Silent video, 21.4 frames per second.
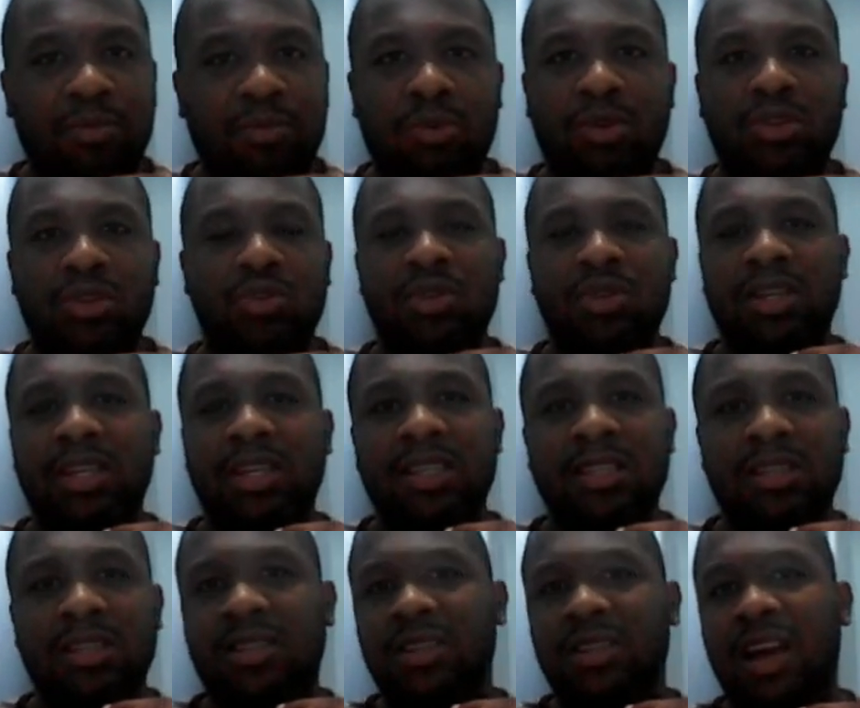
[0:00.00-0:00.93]
Even in
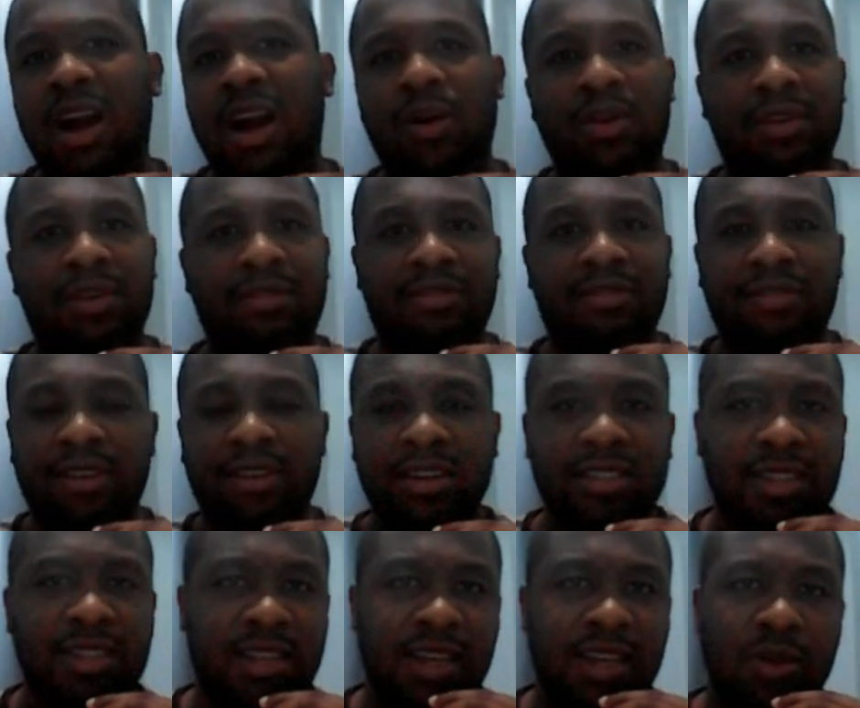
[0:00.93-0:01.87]
Portuguese,
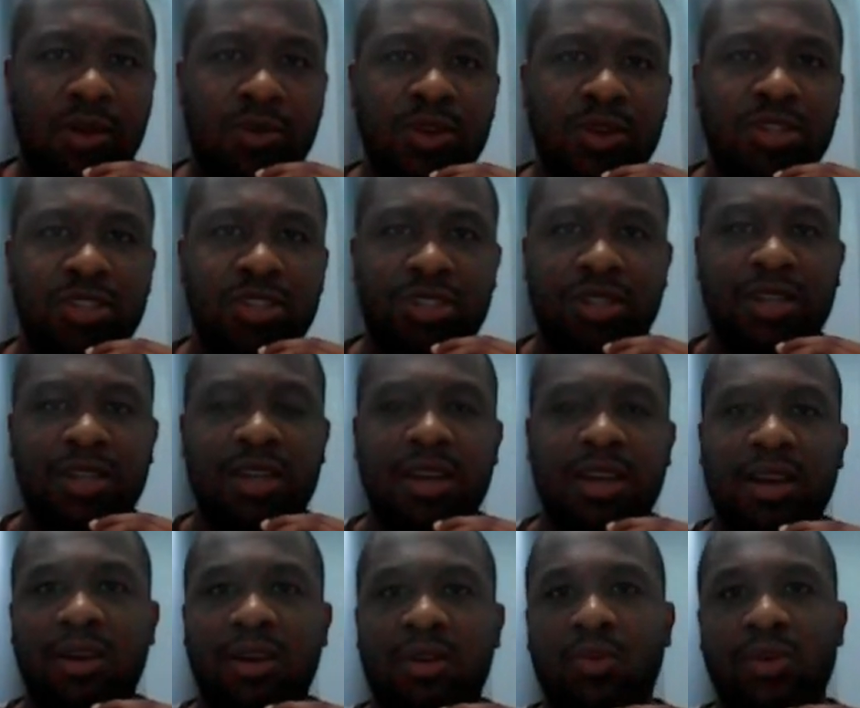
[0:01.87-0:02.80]
our first
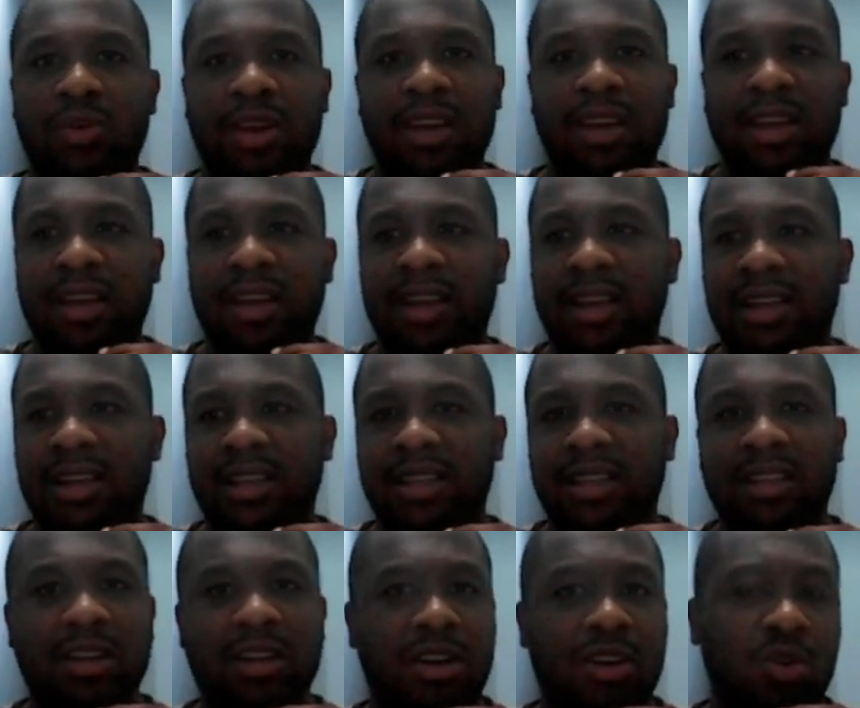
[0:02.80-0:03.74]
language,
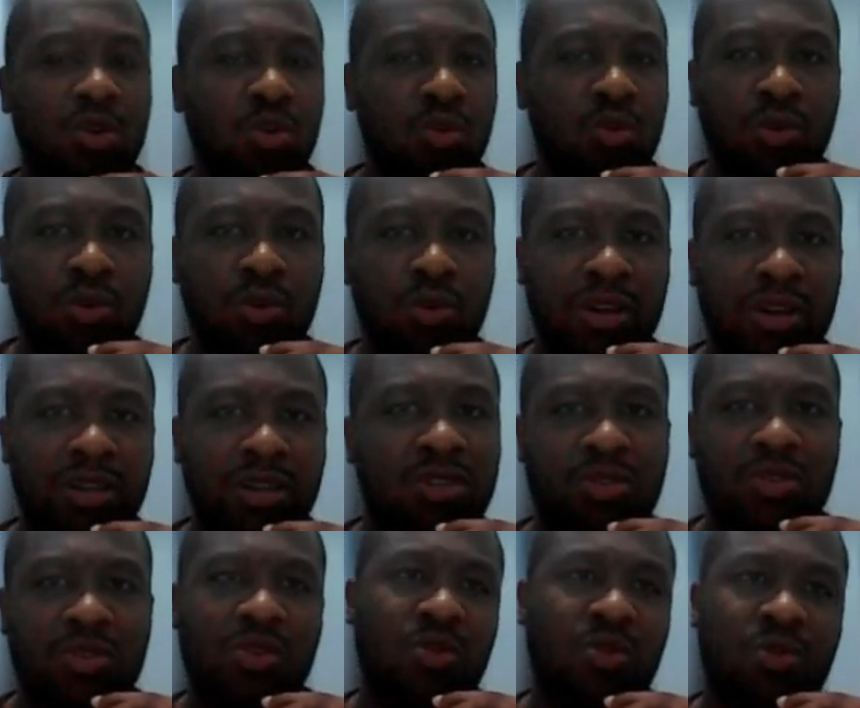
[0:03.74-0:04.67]
we learn new
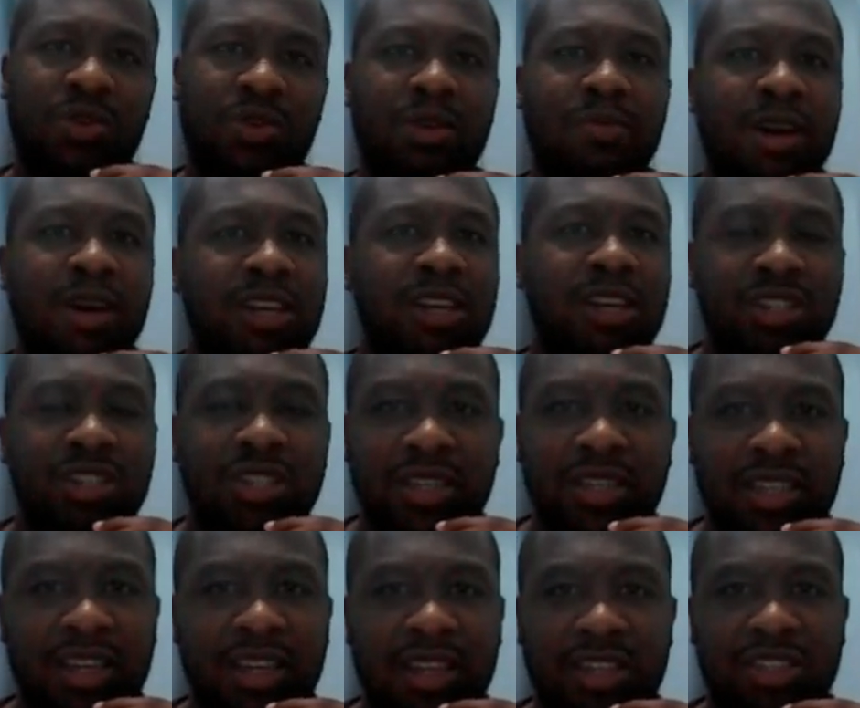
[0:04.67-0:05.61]
words. So
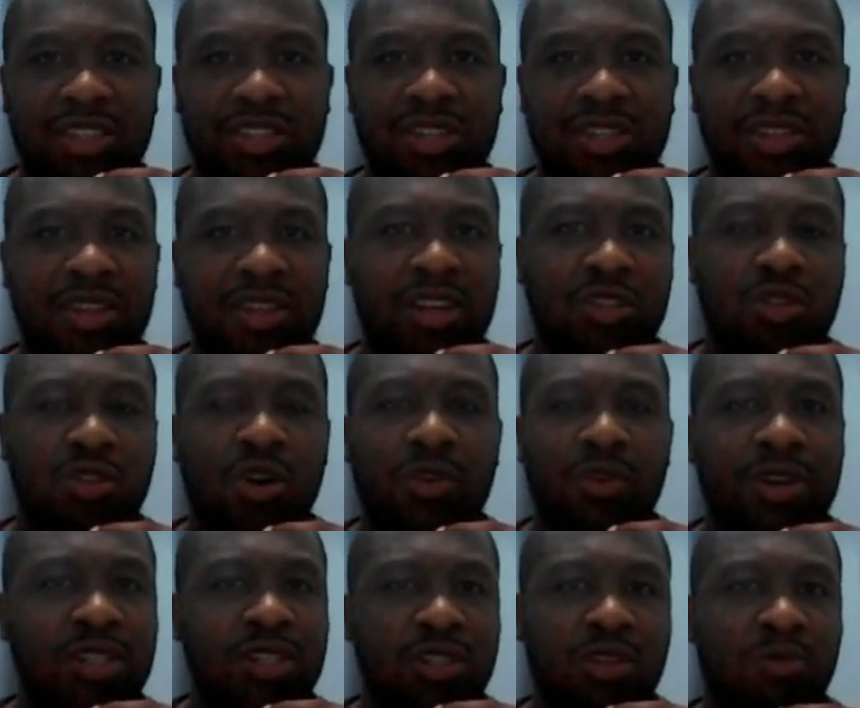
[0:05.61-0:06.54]
imagine in English,
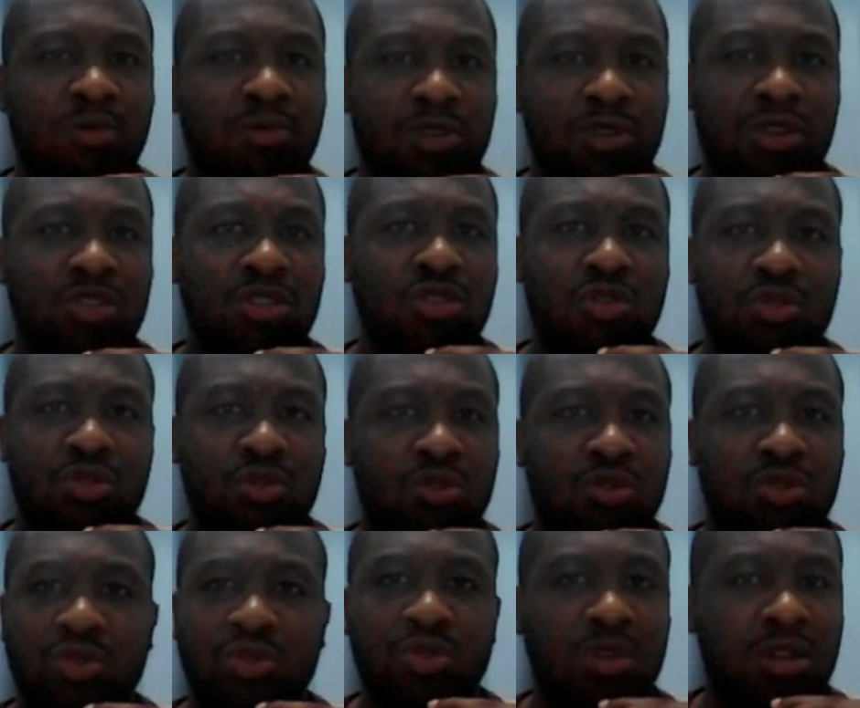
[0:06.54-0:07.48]
there is always
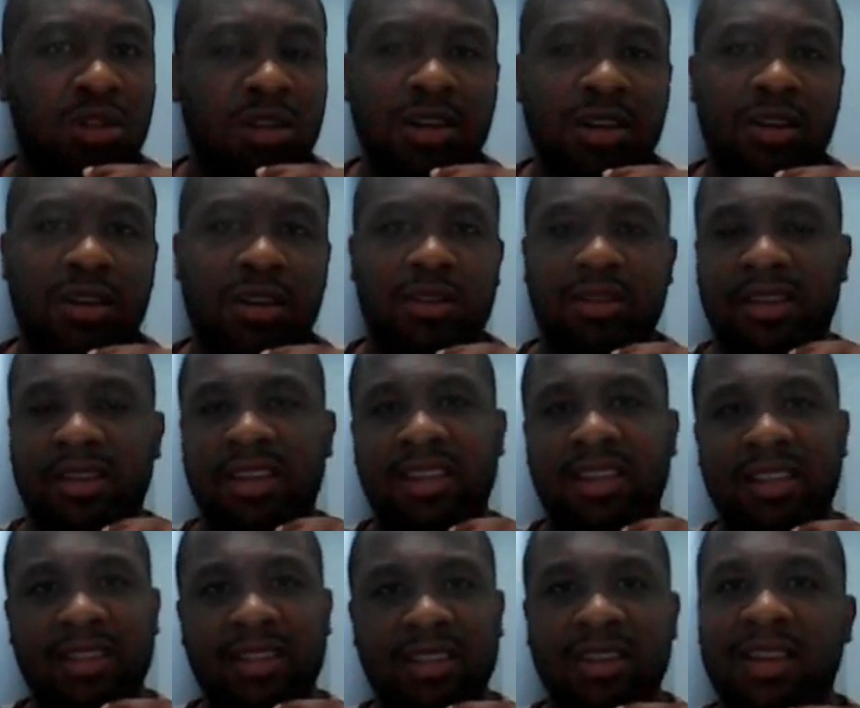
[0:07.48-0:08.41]
something to
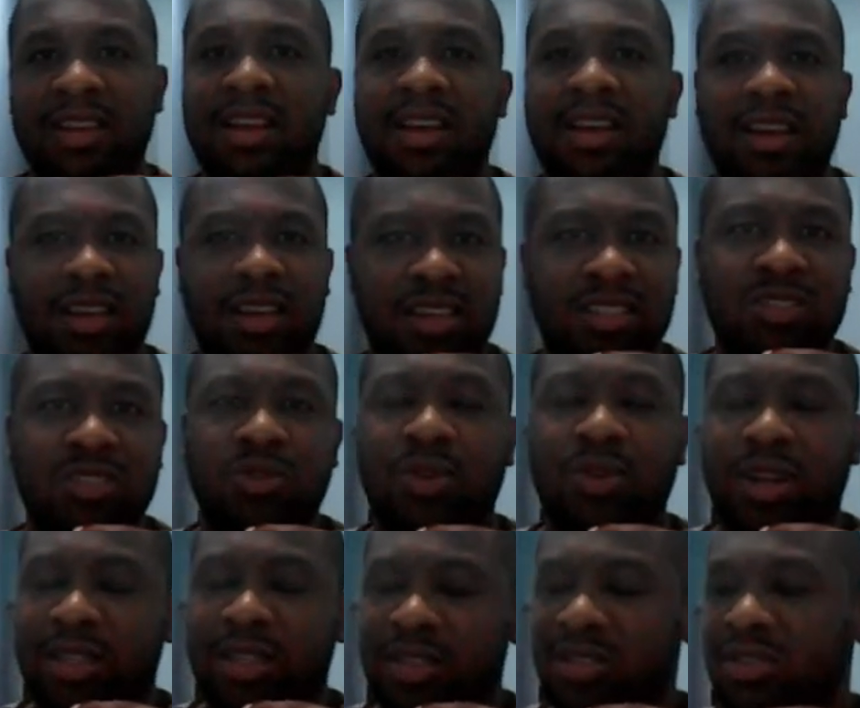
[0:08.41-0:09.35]
learn, and
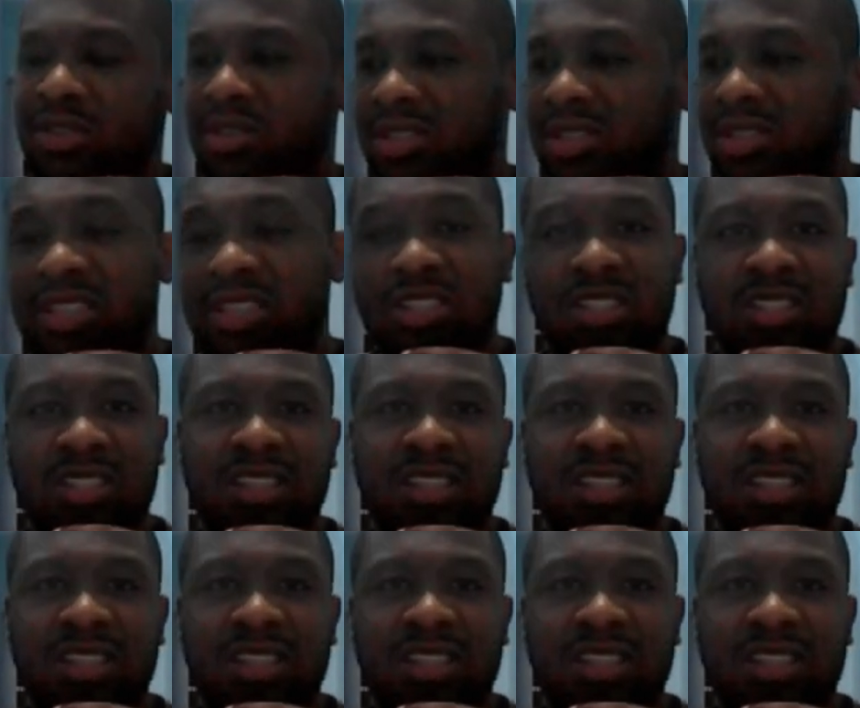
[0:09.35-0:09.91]
it's great.